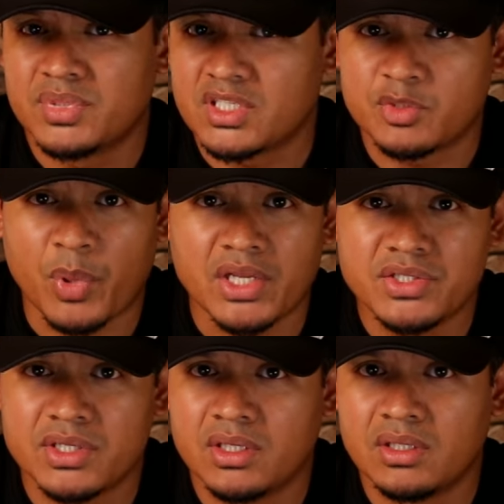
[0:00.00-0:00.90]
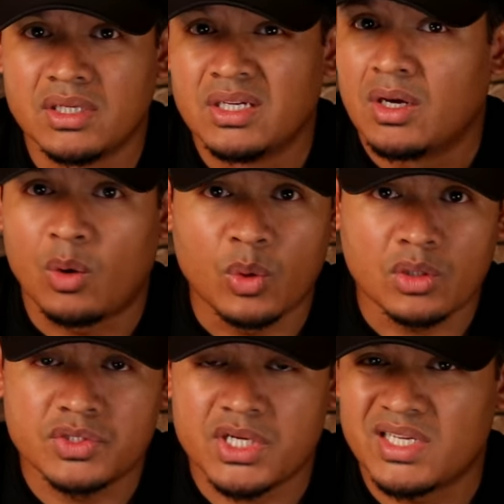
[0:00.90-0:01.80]
suspension,
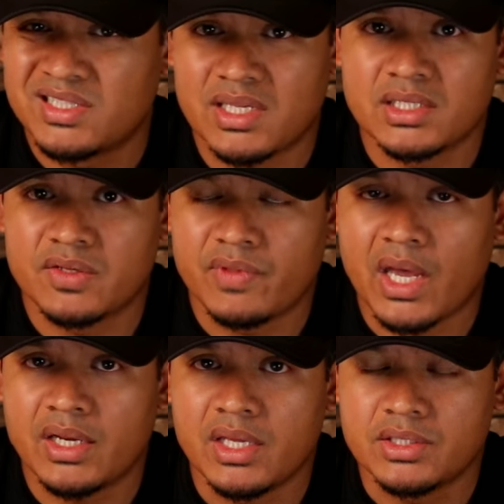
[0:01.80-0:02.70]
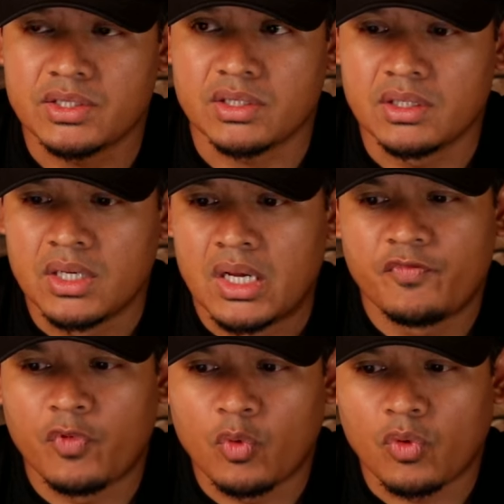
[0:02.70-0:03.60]
oil change, things of that nature?
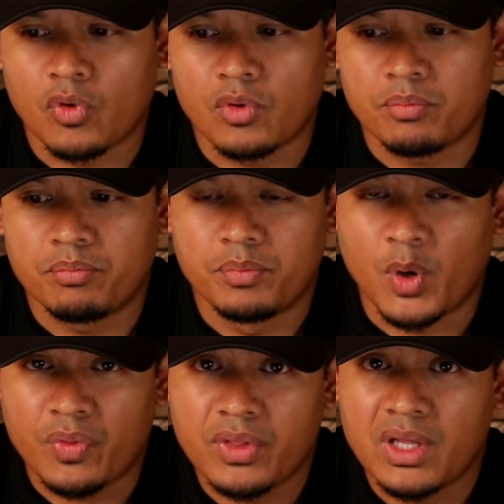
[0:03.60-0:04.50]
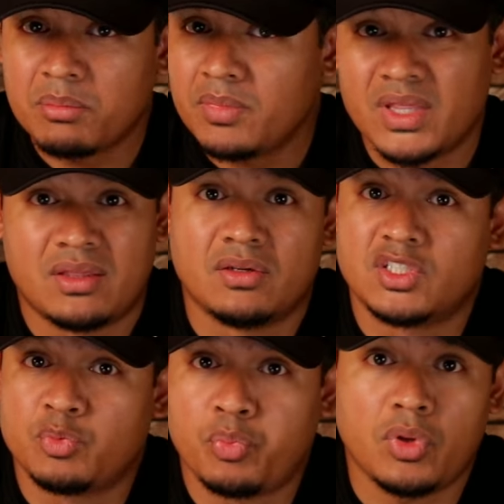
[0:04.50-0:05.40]
For both of them,
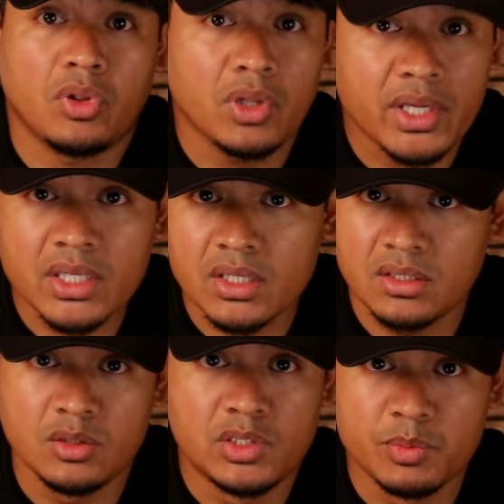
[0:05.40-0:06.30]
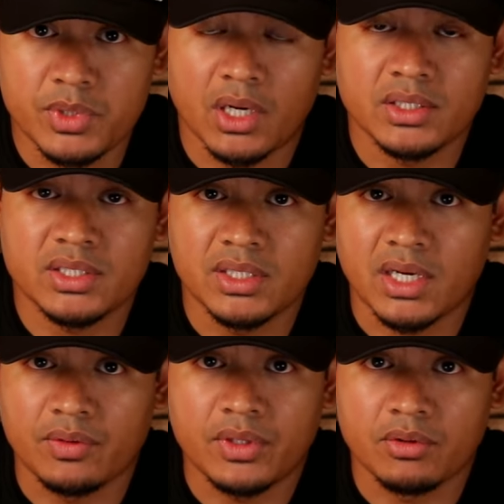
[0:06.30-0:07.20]
there's plenty of YouTube content
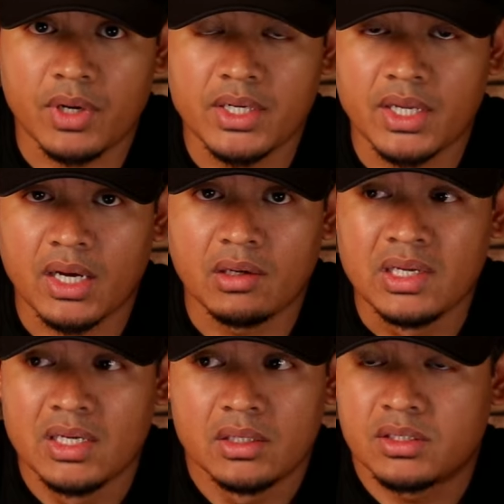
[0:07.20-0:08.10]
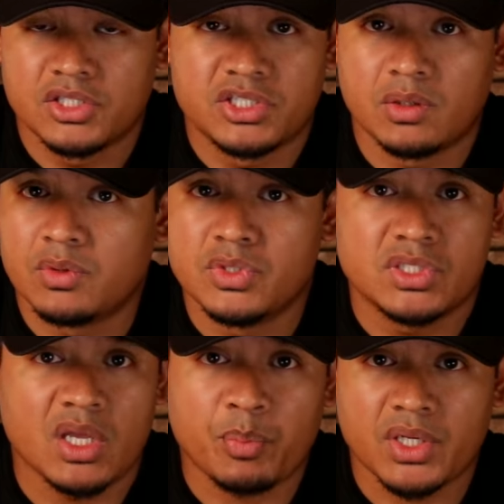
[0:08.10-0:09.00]
out there right now to show you
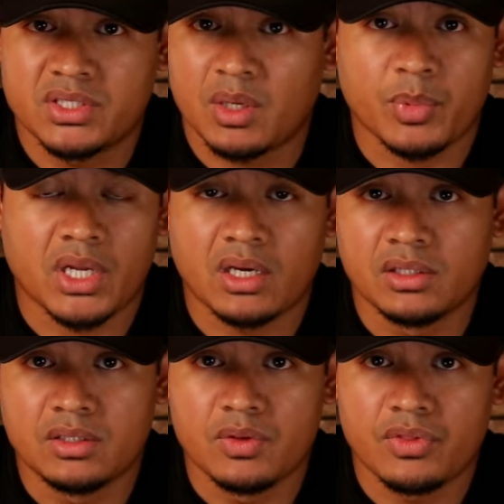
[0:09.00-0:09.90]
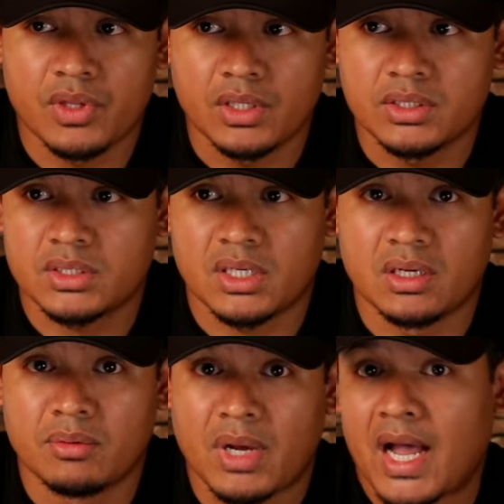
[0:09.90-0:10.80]
step by step on how to do things.
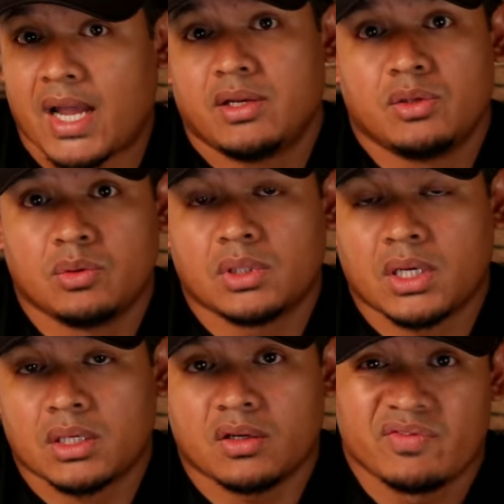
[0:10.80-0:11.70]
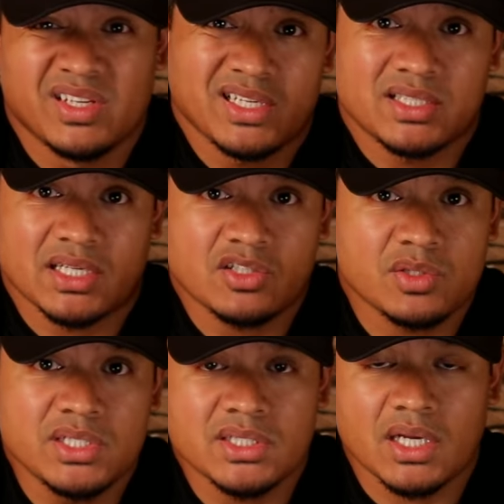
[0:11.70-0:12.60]
I do a lot of the
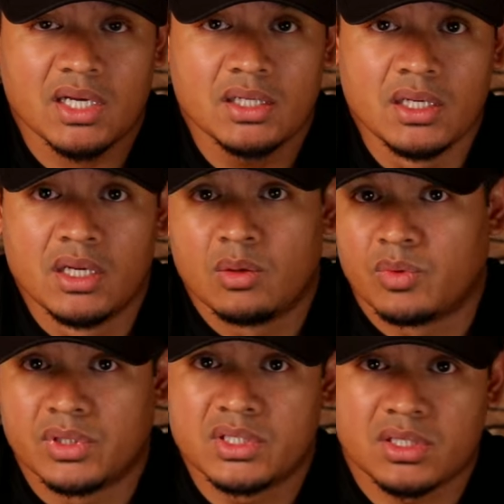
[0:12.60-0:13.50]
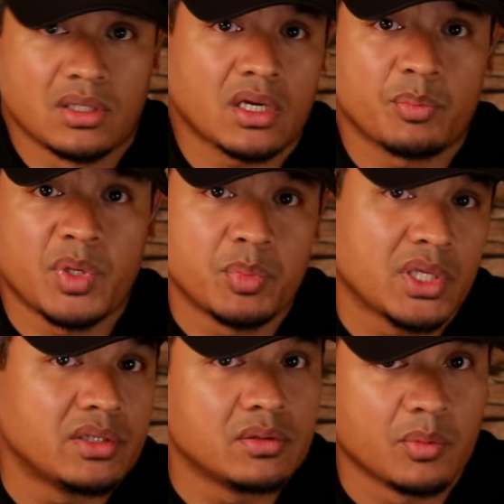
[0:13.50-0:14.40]
accessory side, where there's a lot of people
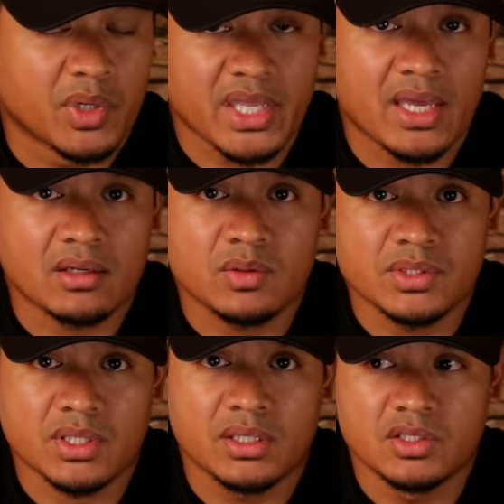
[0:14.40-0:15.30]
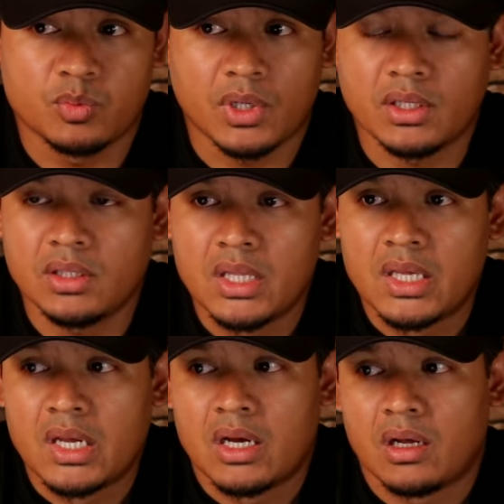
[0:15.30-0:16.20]
that do the mechanical side as well.
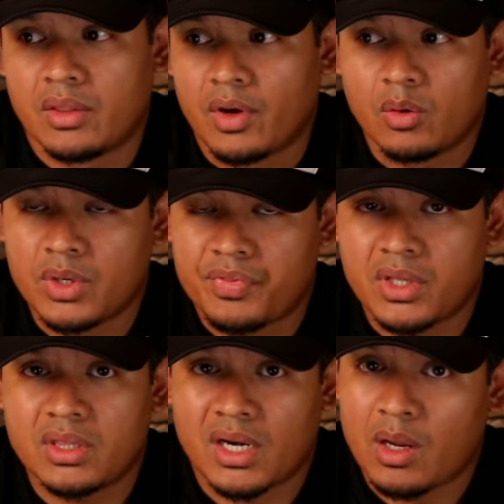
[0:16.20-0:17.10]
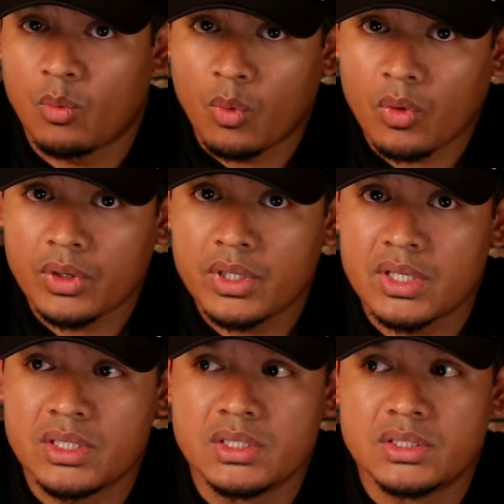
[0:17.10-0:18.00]
The only thing that I warn
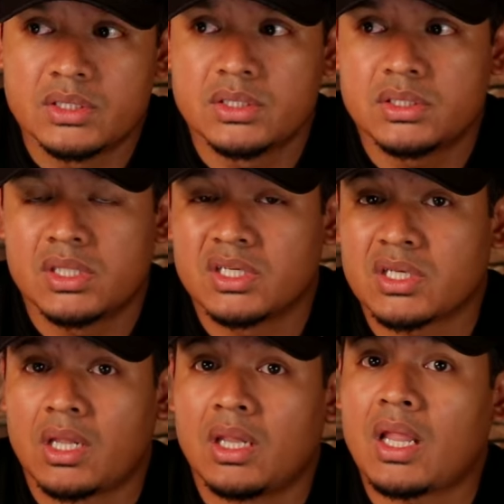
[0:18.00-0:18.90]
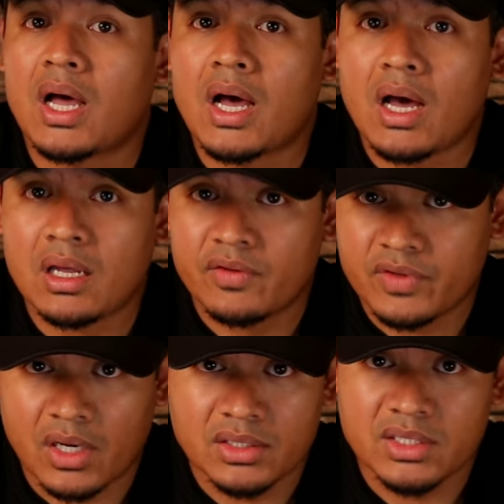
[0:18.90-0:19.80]
is there's a lot of
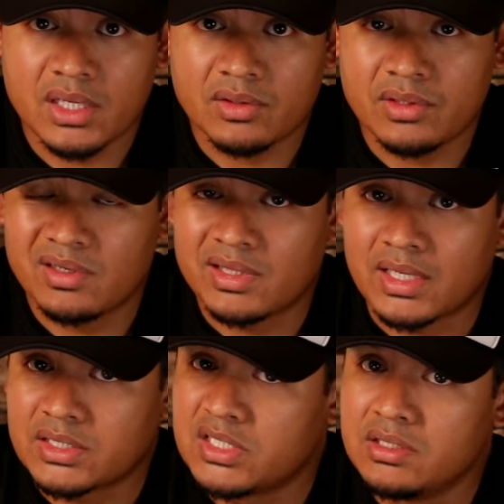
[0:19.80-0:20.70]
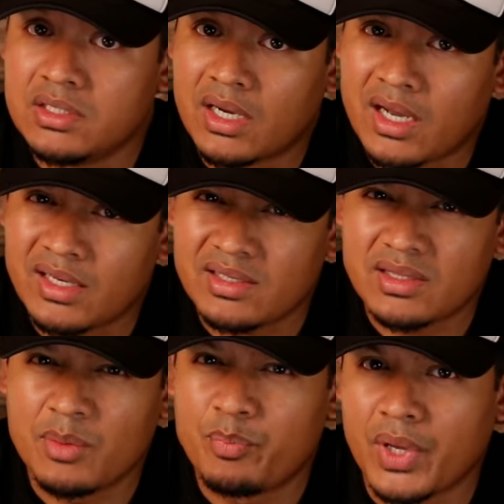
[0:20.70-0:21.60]
content out there that's not
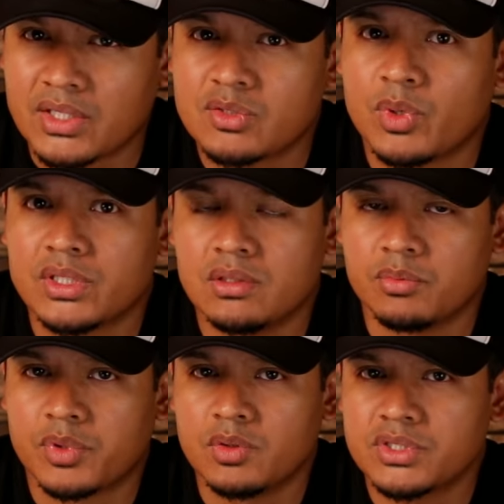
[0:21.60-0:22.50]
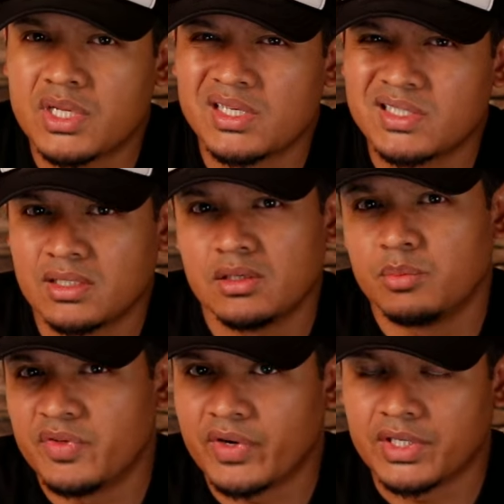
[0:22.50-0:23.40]
the best way to approach things and
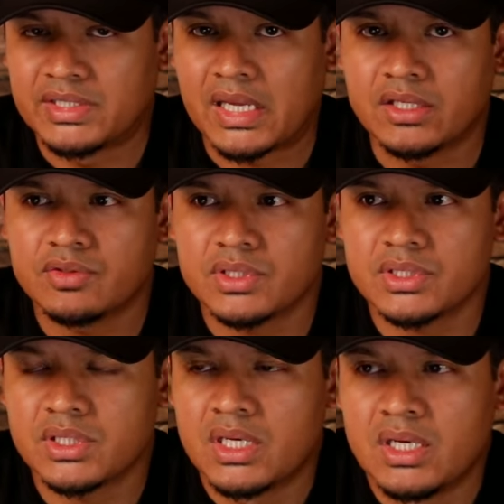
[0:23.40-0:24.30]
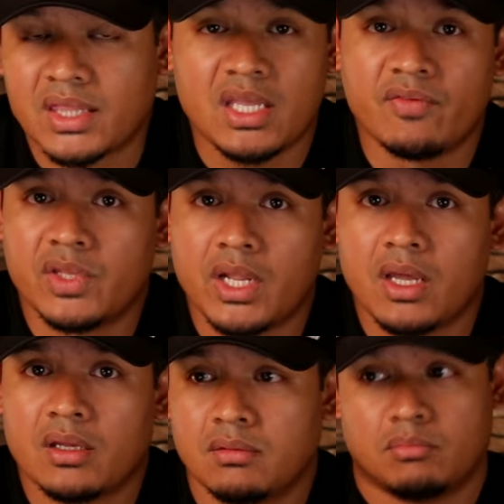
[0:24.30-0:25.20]
could be very dangerous. At the end of the
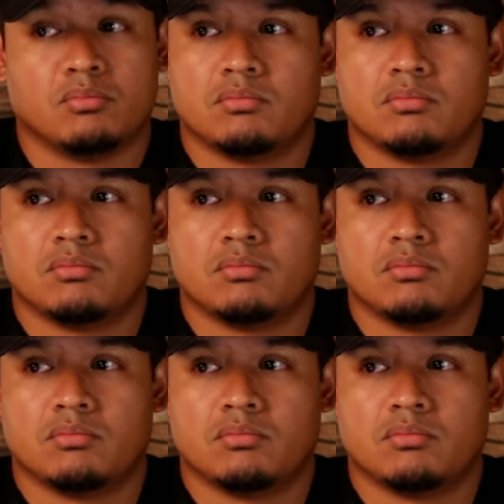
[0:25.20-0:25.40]
day,